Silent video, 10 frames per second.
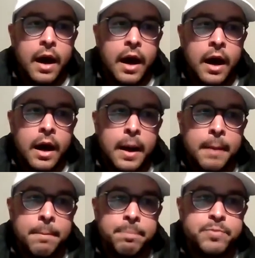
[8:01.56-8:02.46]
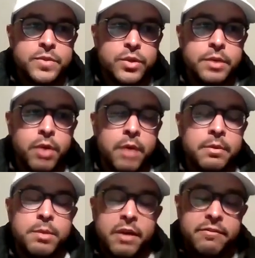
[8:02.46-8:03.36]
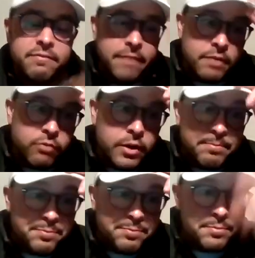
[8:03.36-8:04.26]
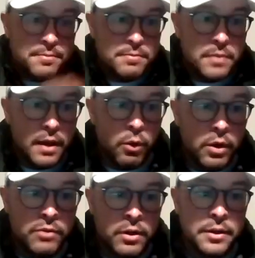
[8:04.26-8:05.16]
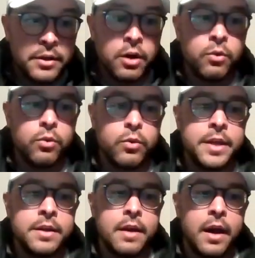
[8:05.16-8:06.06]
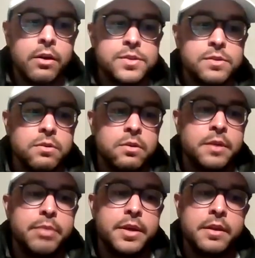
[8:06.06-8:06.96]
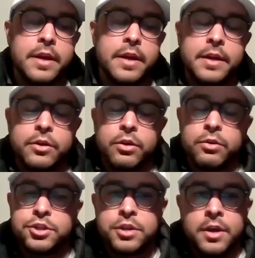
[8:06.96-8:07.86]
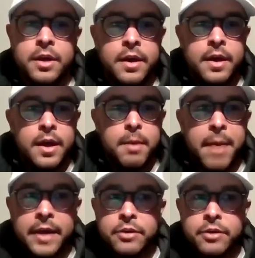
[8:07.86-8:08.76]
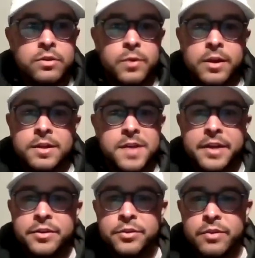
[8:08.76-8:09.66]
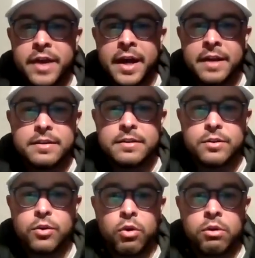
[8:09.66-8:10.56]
So he'd probably be my favorite. However, when I also look at picking the head coach, Matt, as well as I do that the